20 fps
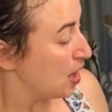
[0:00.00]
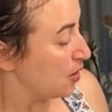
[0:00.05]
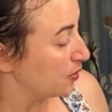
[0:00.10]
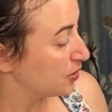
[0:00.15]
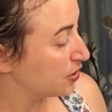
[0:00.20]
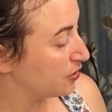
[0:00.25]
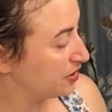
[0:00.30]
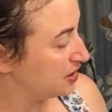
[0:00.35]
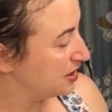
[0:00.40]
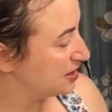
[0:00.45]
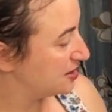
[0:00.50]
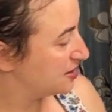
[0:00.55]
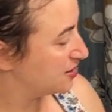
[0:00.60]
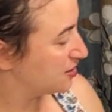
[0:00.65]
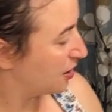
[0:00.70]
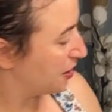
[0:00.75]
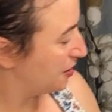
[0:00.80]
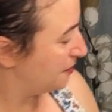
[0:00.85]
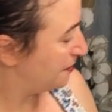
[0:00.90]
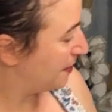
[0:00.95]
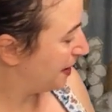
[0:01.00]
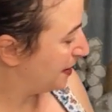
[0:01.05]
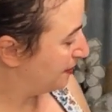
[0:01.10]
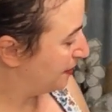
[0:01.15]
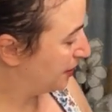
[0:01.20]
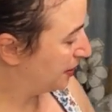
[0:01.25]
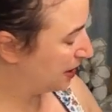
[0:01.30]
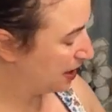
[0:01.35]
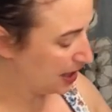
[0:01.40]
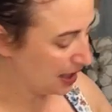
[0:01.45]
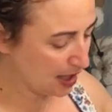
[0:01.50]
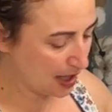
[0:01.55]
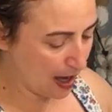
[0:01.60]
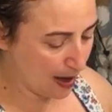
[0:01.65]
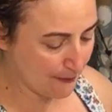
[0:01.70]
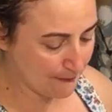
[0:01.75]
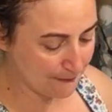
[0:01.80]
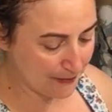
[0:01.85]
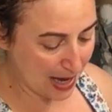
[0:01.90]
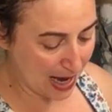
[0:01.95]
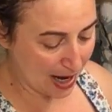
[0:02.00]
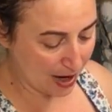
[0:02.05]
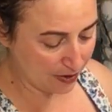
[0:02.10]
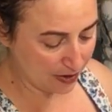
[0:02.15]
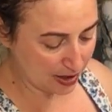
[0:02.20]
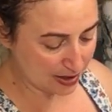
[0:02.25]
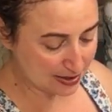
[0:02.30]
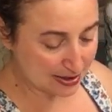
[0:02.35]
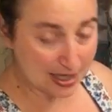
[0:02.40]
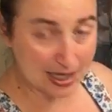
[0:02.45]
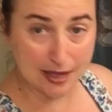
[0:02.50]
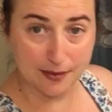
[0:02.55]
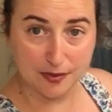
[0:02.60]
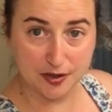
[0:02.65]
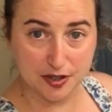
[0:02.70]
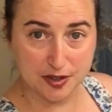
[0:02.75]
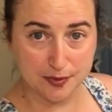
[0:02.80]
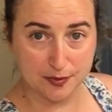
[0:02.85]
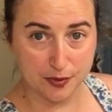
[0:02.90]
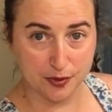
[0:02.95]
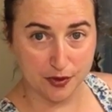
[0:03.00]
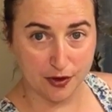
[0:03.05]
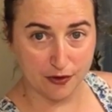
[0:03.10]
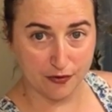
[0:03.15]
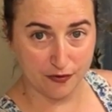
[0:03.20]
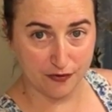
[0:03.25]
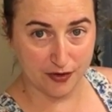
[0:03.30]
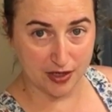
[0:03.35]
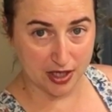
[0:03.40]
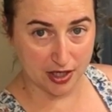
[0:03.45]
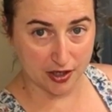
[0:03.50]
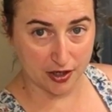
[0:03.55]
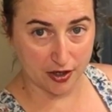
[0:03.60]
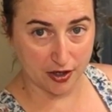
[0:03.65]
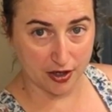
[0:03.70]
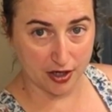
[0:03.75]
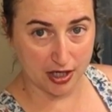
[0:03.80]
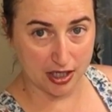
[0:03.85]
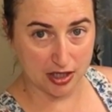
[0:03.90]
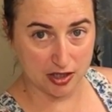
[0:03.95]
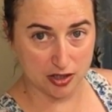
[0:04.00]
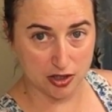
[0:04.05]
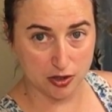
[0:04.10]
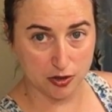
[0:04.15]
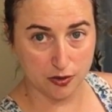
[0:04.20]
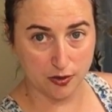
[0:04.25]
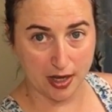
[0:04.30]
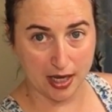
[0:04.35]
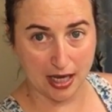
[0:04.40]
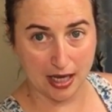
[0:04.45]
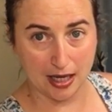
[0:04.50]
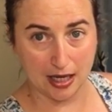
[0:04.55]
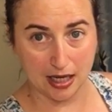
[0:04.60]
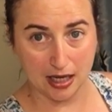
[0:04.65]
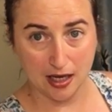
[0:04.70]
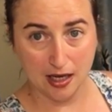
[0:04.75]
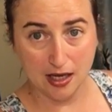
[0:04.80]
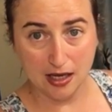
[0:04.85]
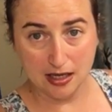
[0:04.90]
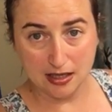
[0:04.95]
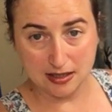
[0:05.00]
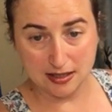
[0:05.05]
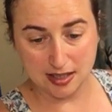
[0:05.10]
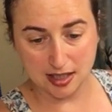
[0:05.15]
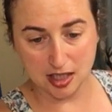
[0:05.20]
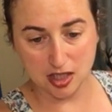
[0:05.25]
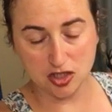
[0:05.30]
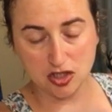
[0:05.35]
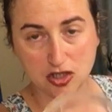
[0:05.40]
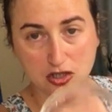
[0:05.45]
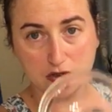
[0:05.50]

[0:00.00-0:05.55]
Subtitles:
we're going to start by putting about a tablespoon of vinegar into a dish.